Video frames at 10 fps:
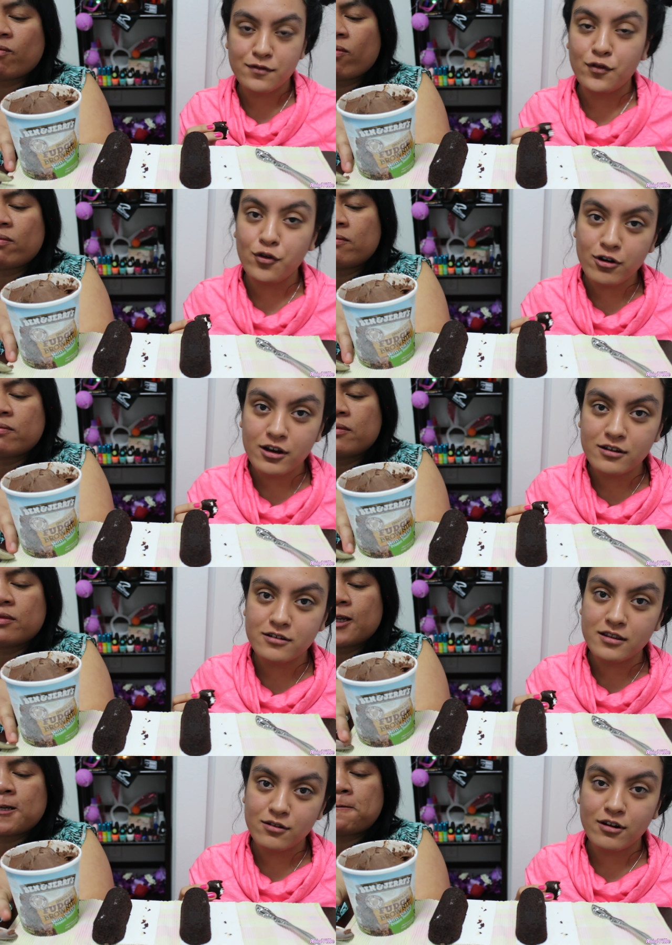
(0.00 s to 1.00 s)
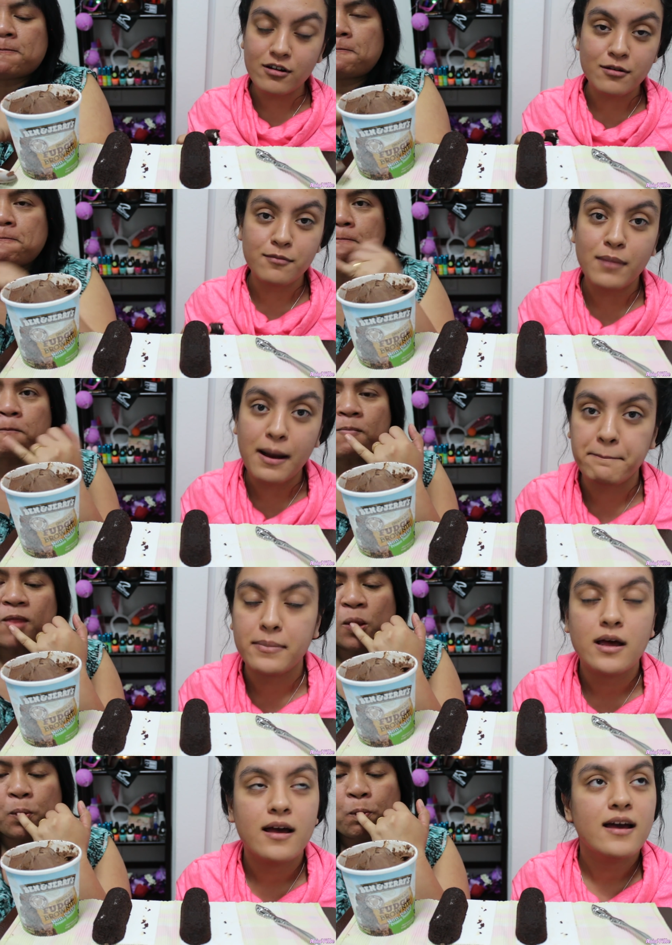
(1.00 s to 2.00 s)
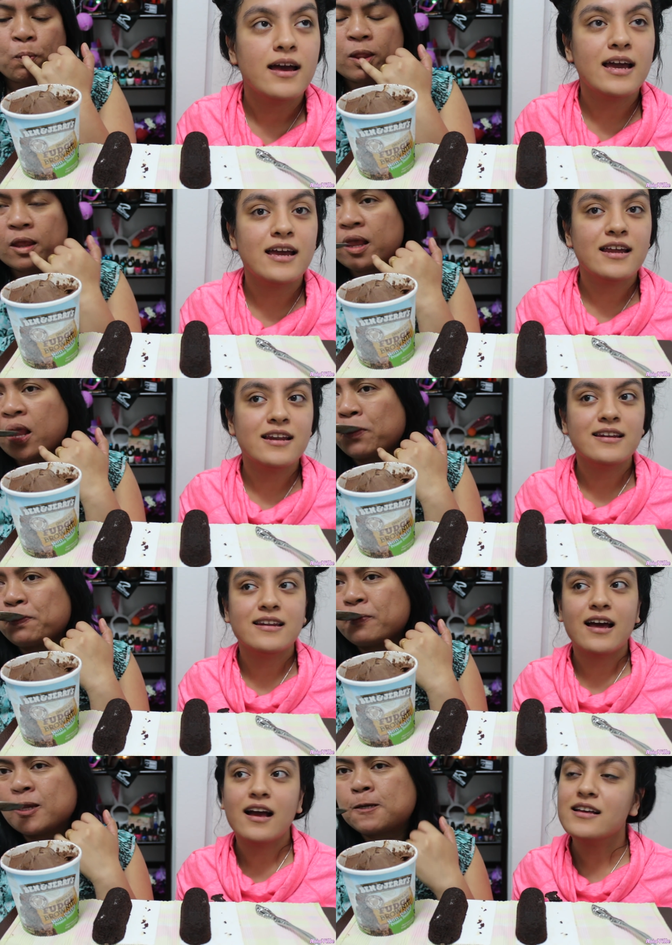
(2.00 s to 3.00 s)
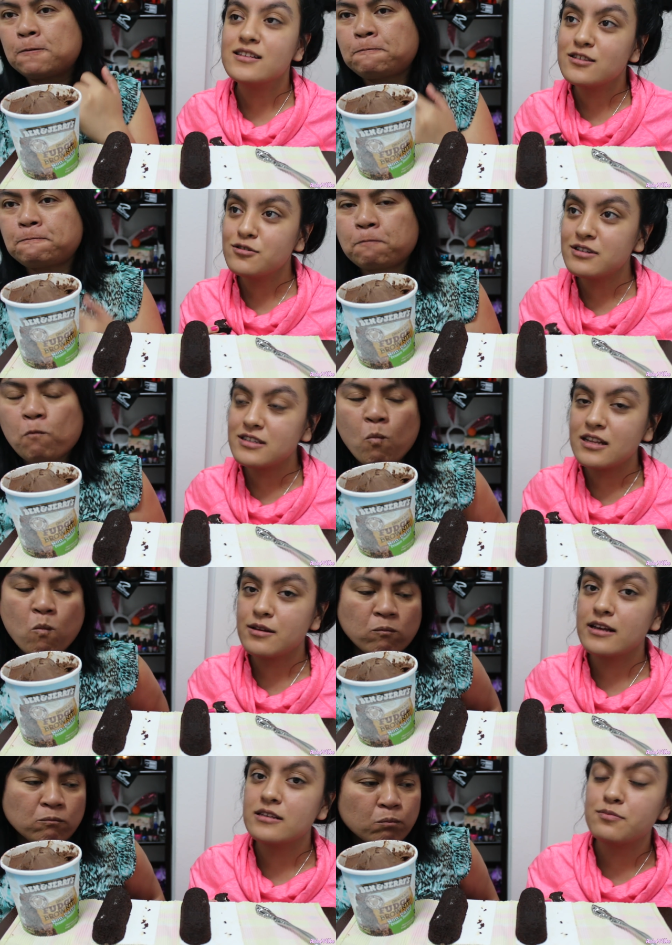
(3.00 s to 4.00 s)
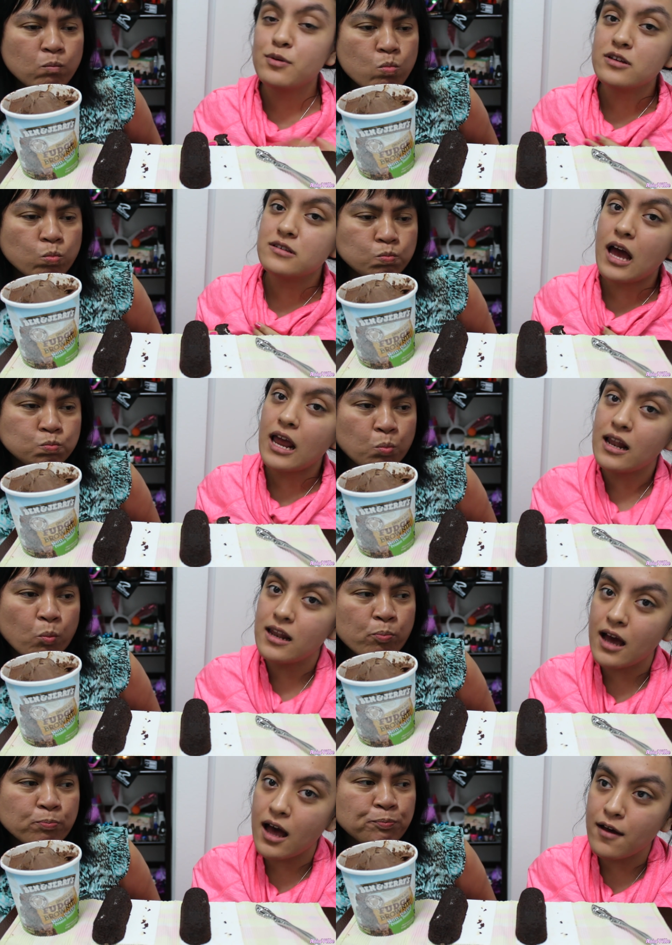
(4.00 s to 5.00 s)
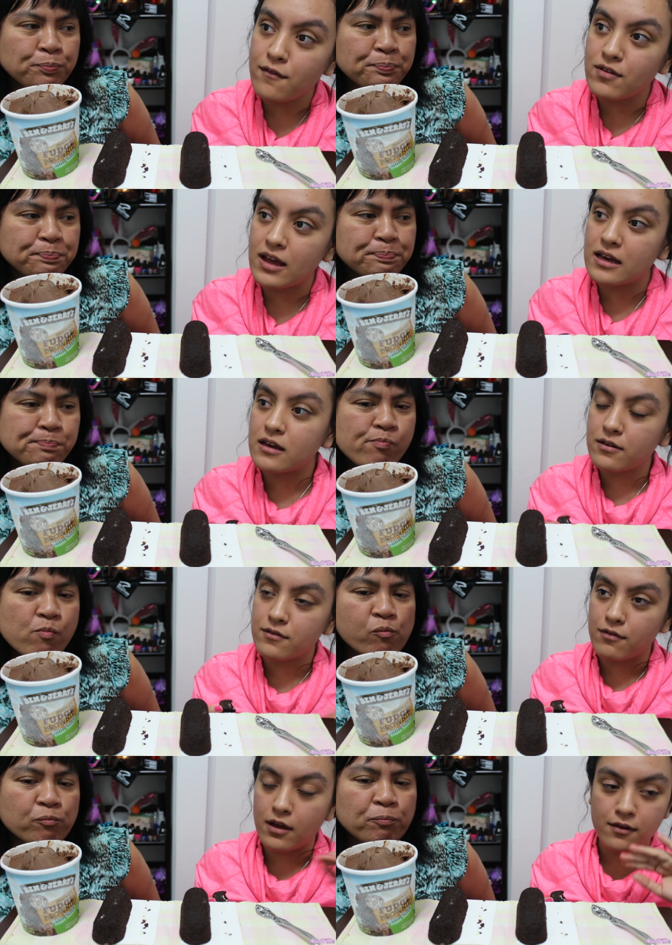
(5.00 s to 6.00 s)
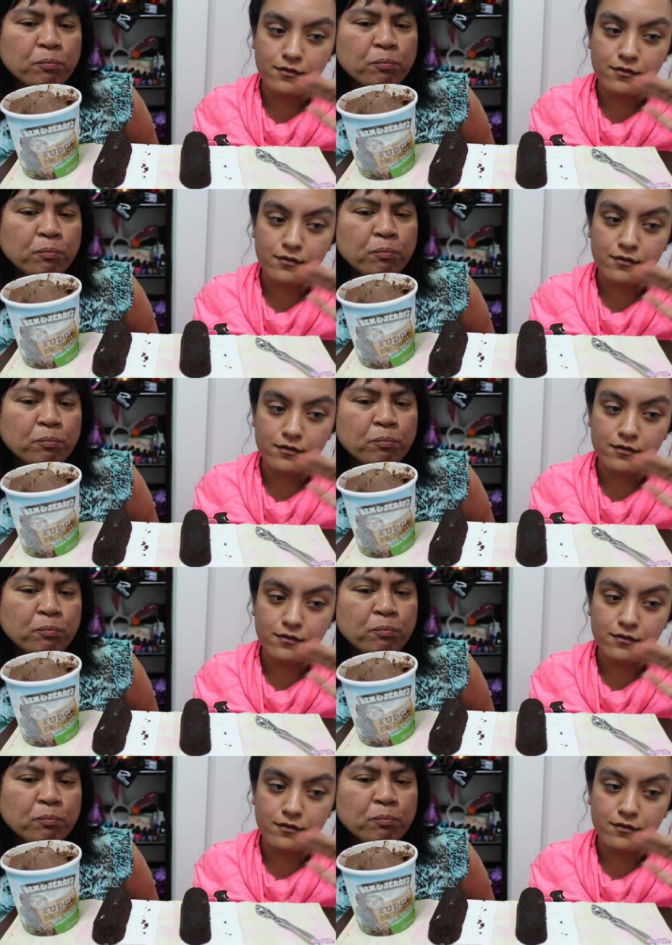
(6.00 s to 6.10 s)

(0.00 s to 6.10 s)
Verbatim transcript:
Speaker 1: of Oregon, the Oregon map. And I got so excited guys because I love like uh,